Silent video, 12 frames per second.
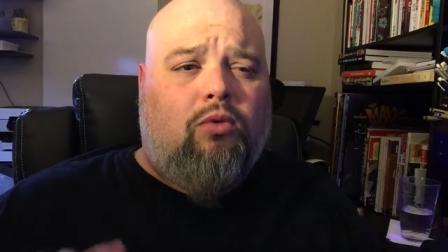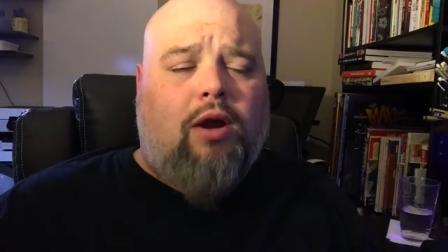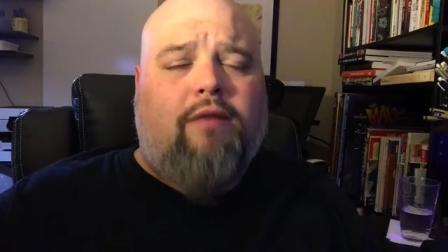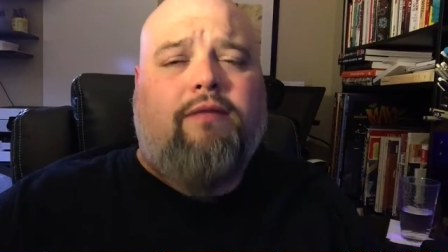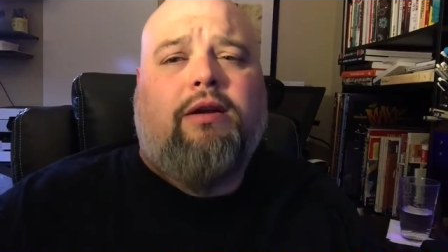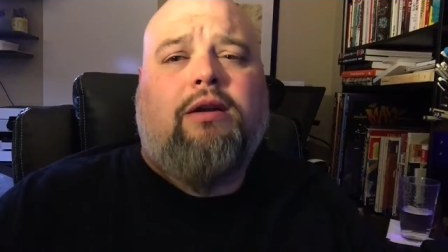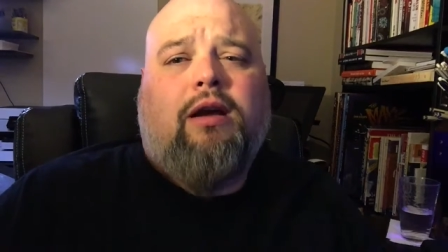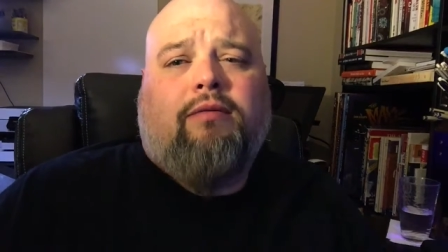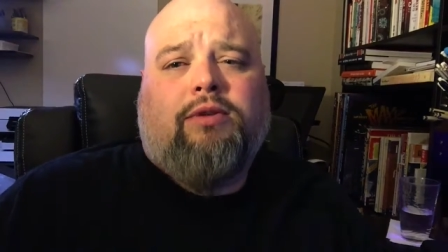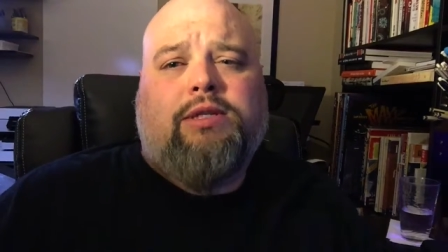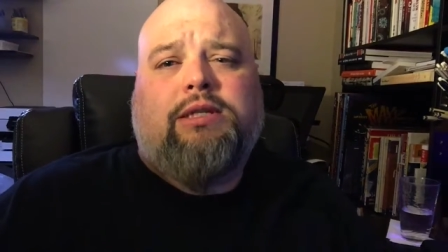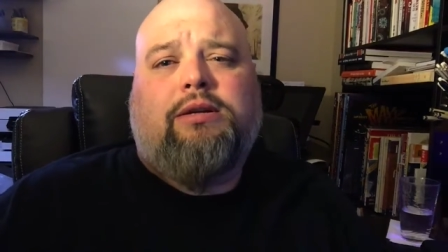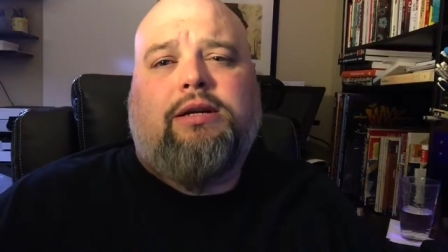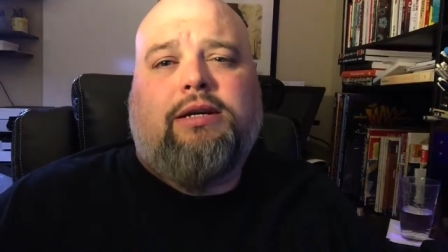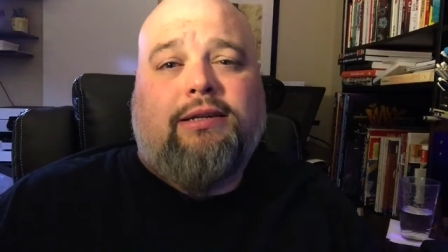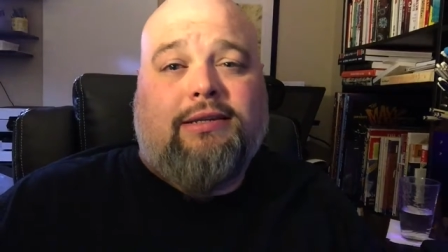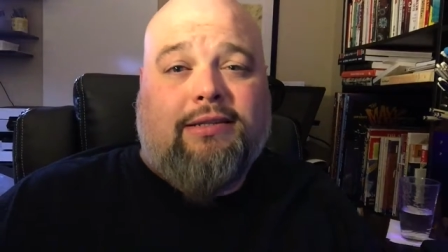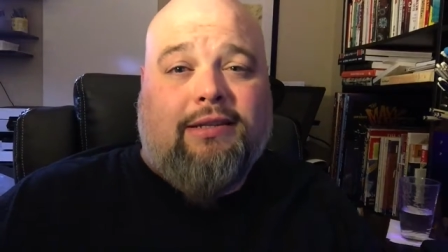graphic novel
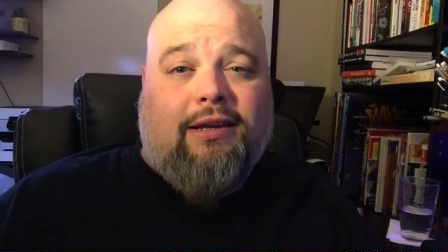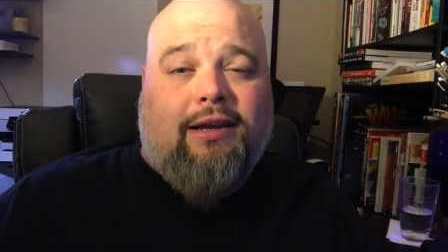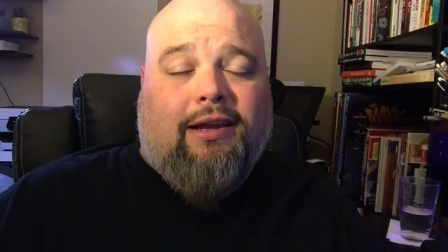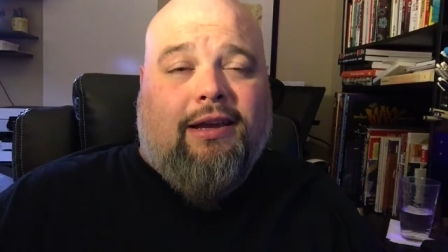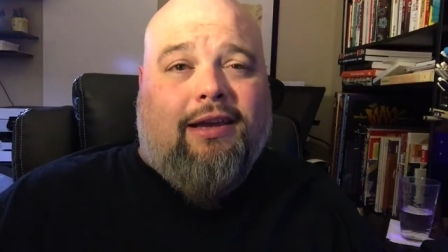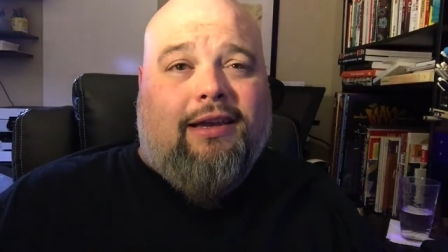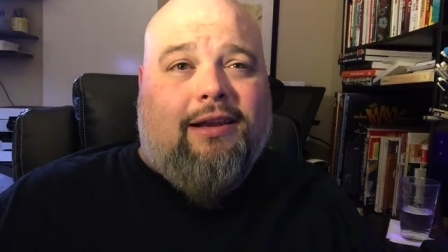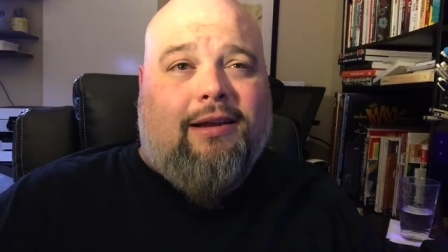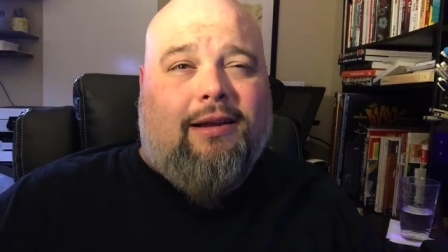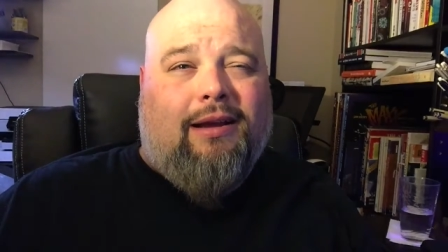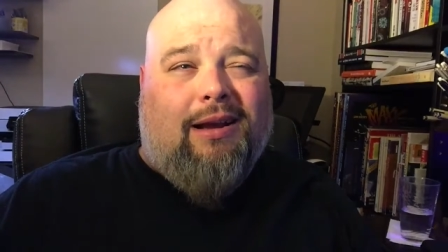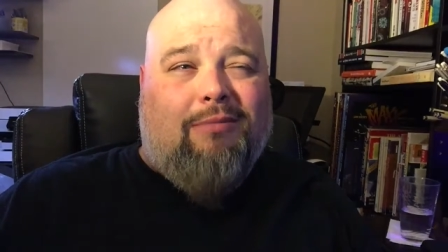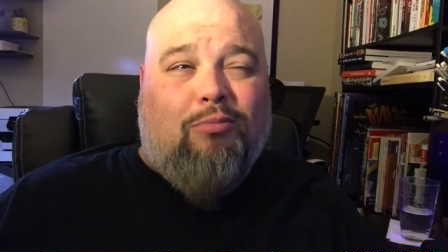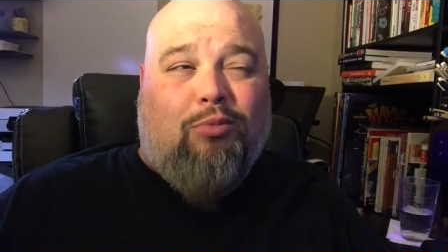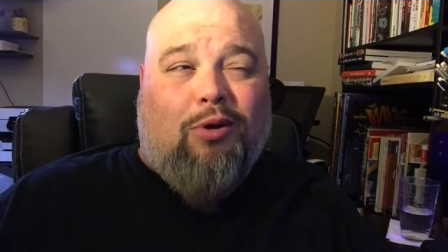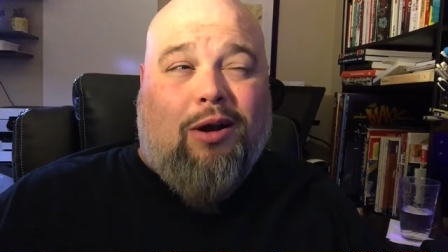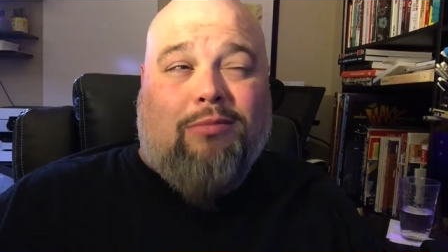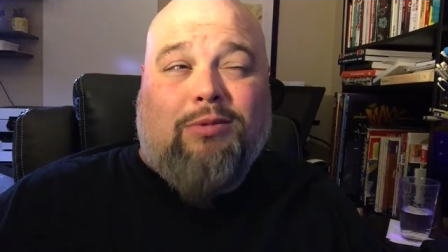series. And I
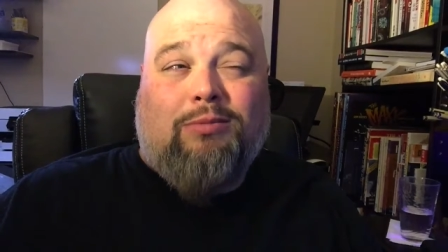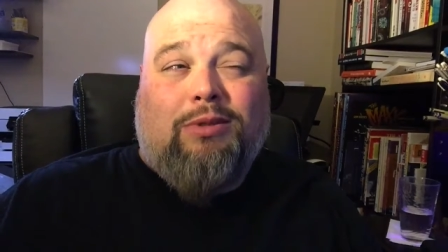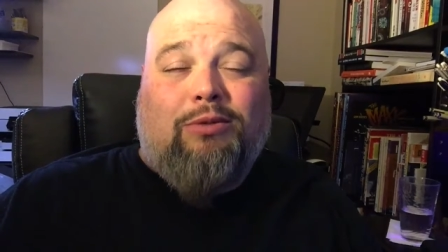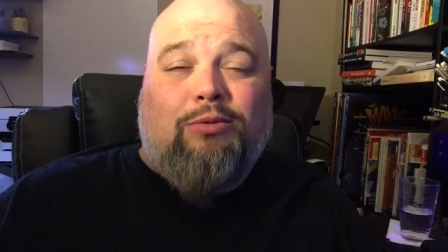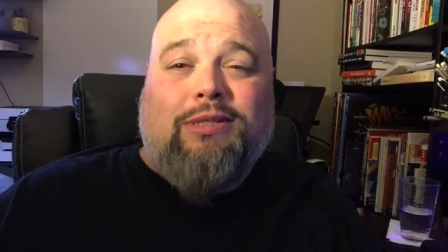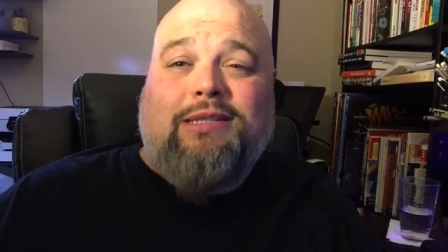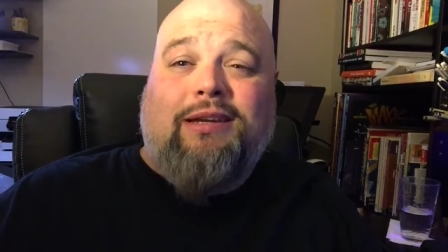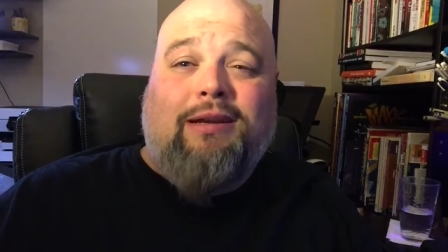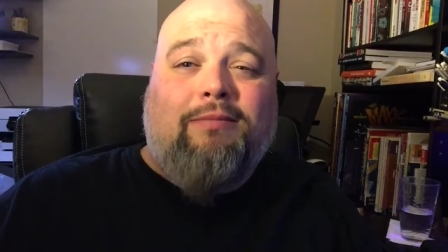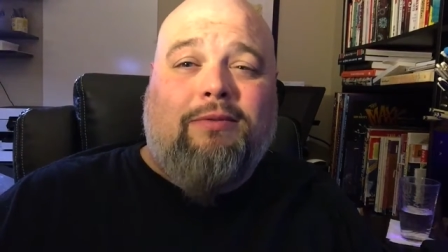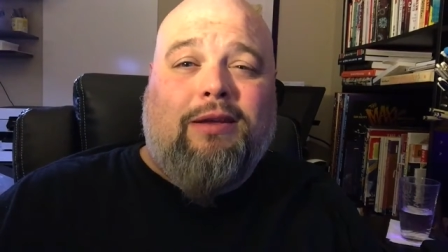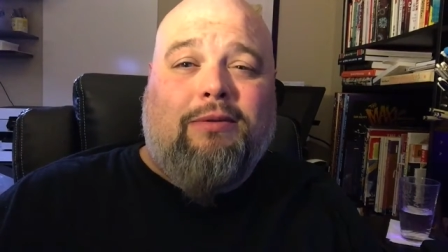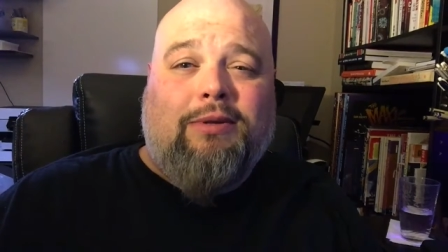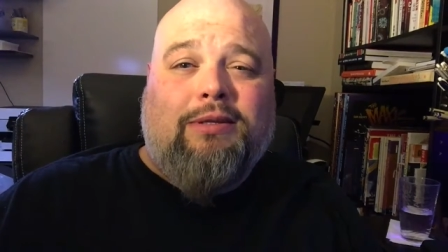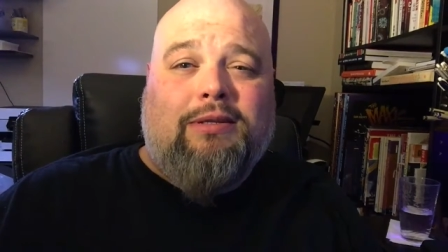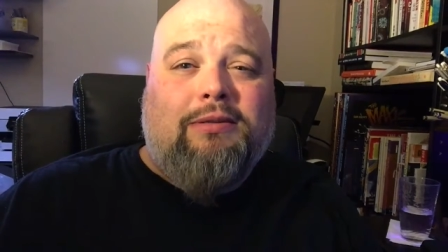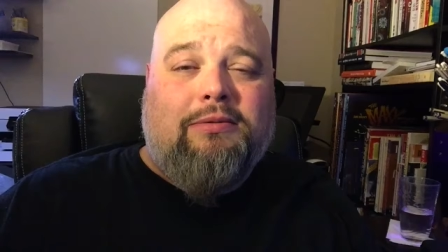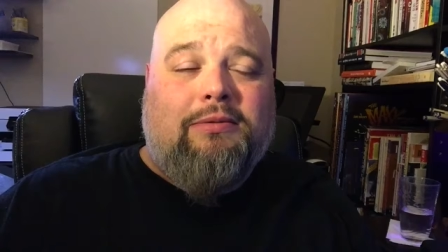probably will sign up for that
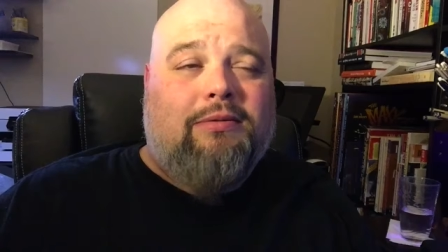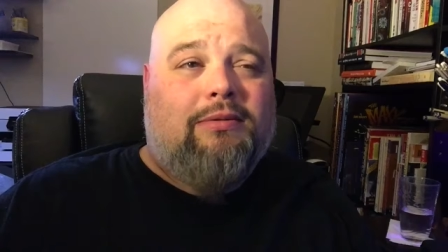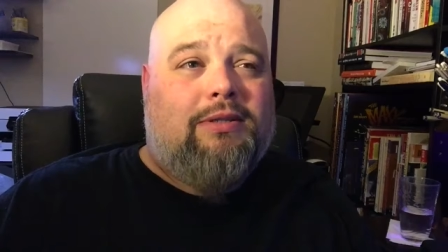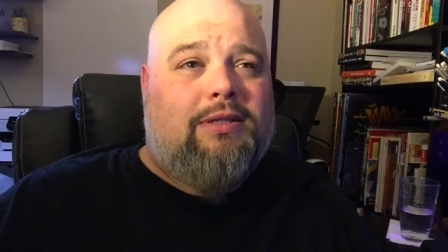one too,